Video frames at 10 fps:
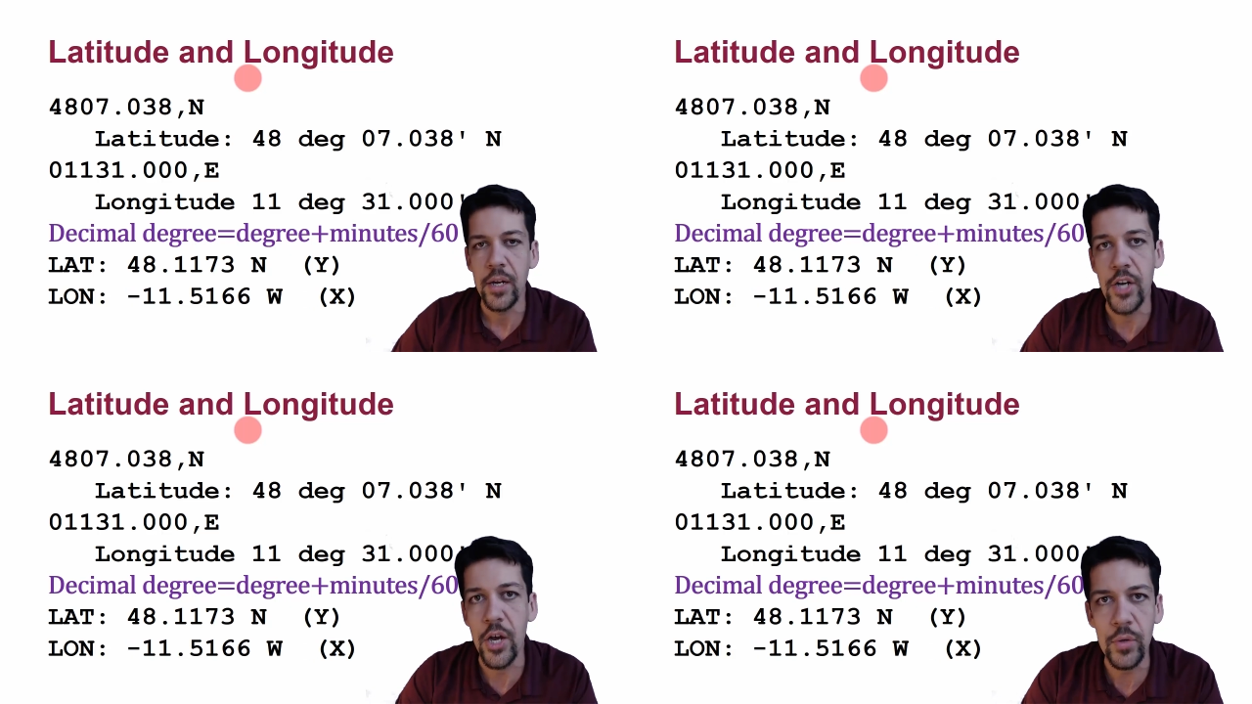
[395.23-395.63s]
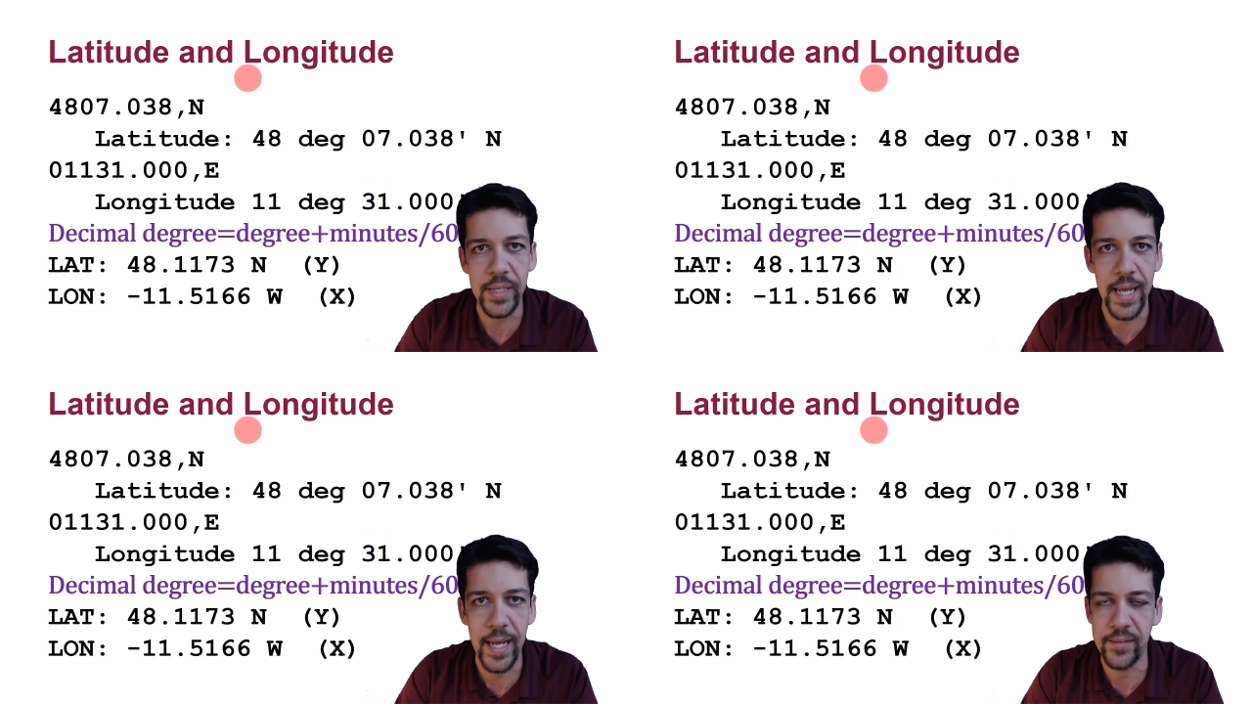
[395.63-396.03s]

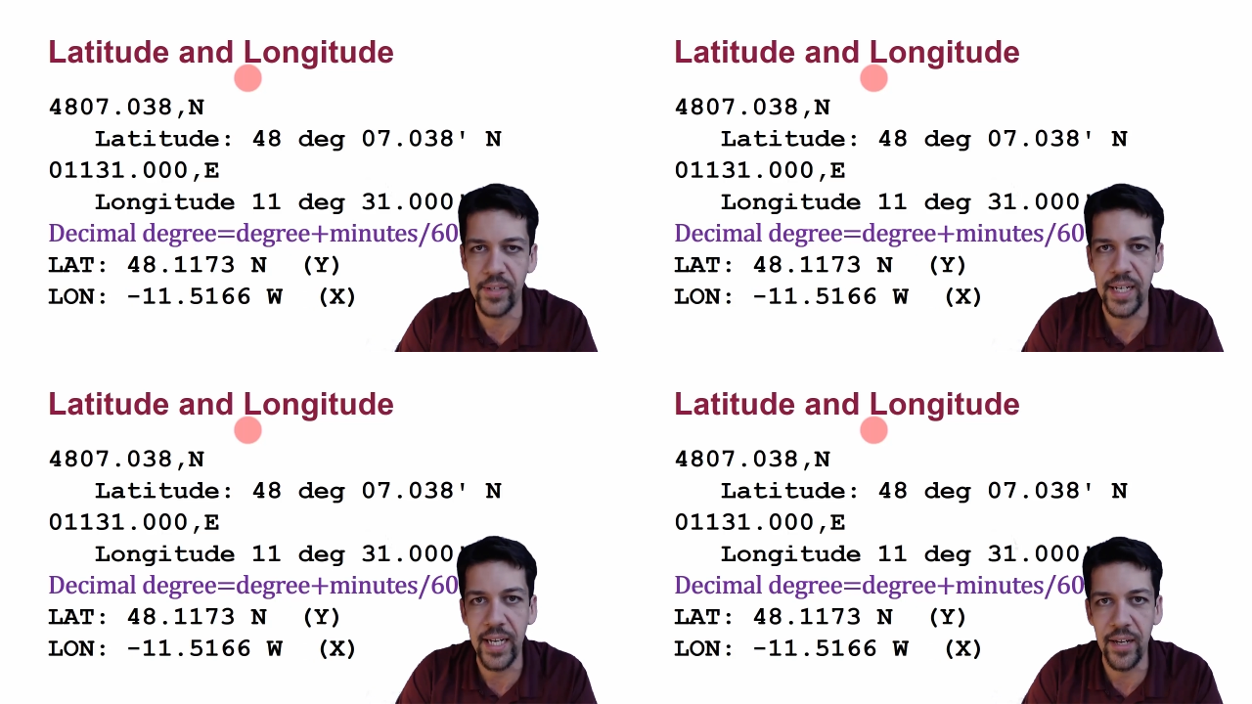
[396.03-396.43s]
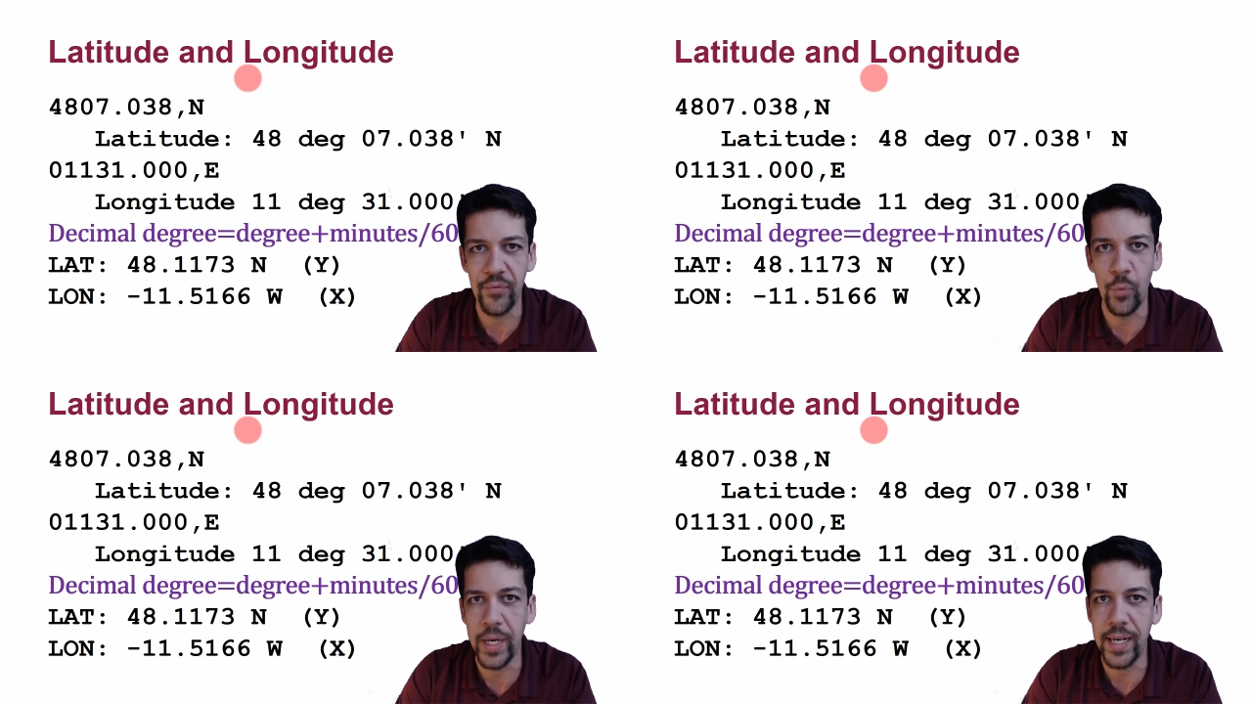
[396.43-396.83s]
Note that
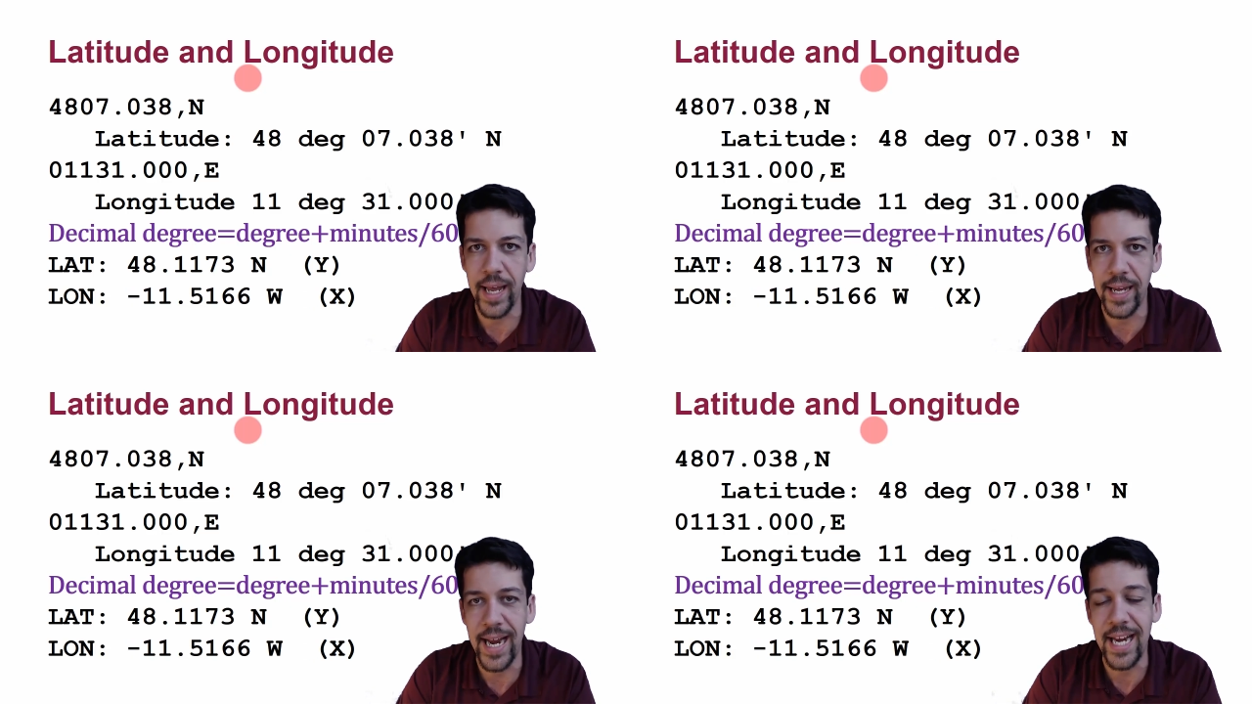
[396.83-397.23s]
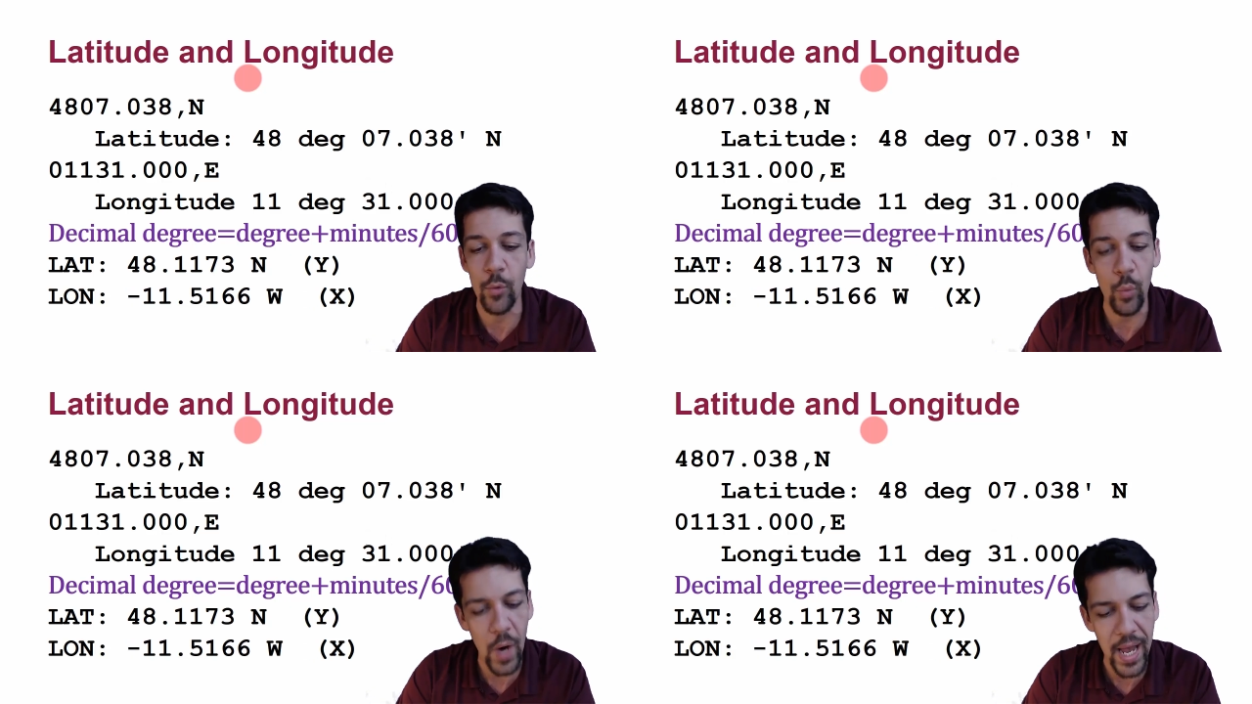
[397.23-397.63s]
if we get a
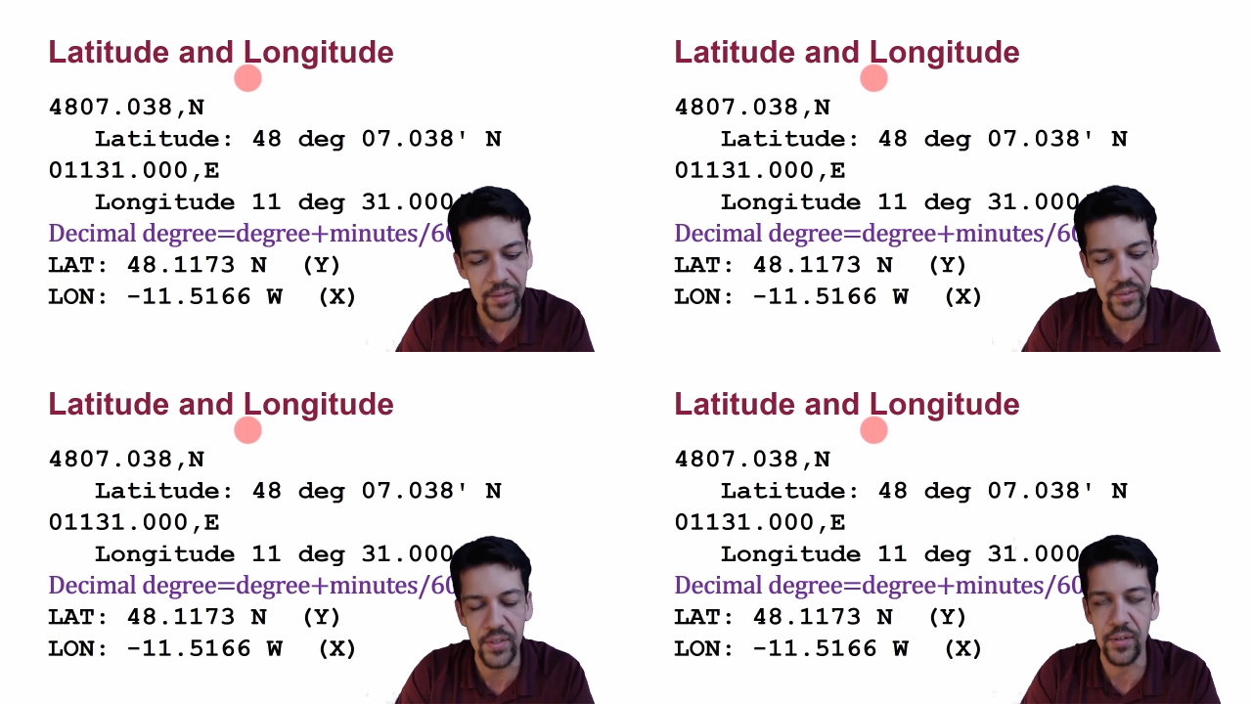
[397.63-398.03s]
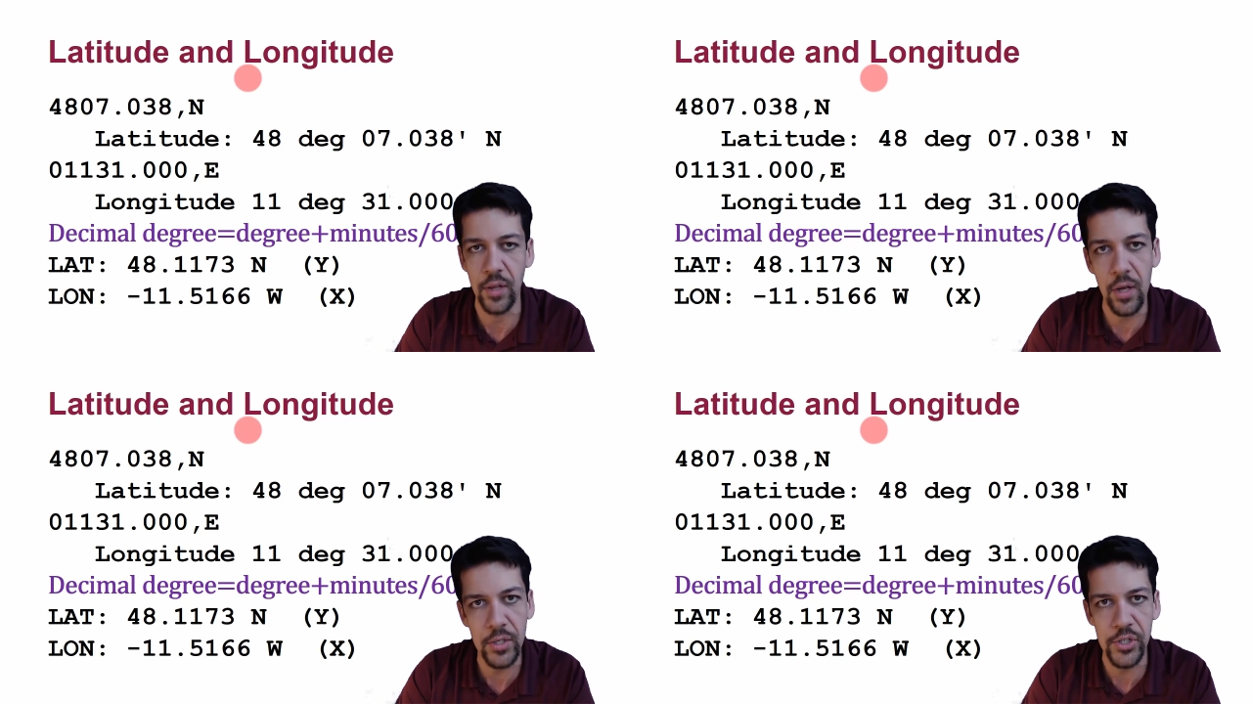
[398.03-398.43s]
west
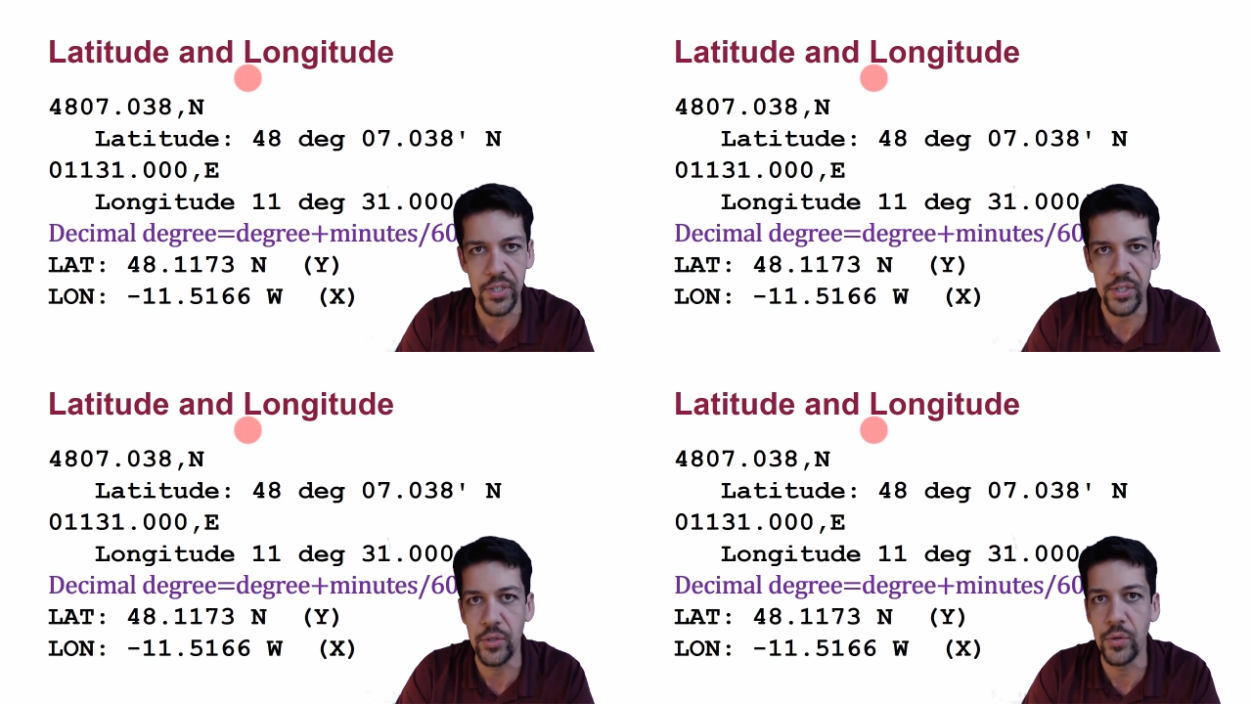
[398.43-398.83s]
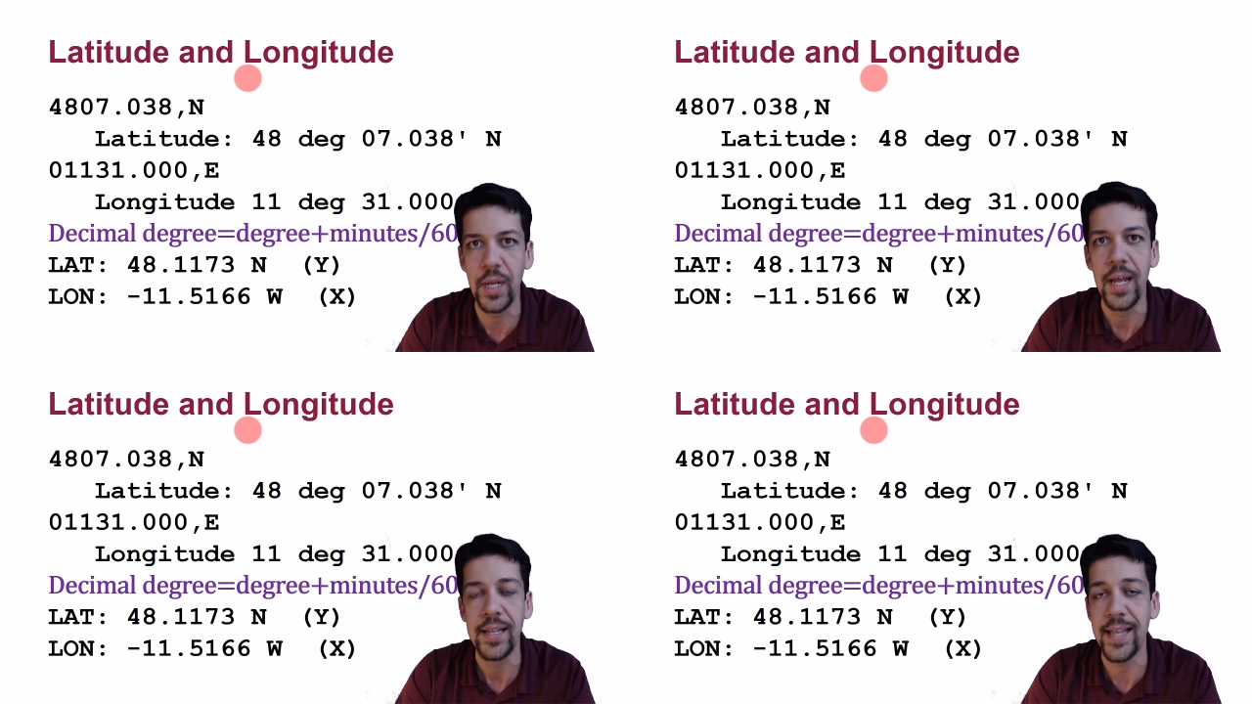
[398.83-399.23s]
longitude,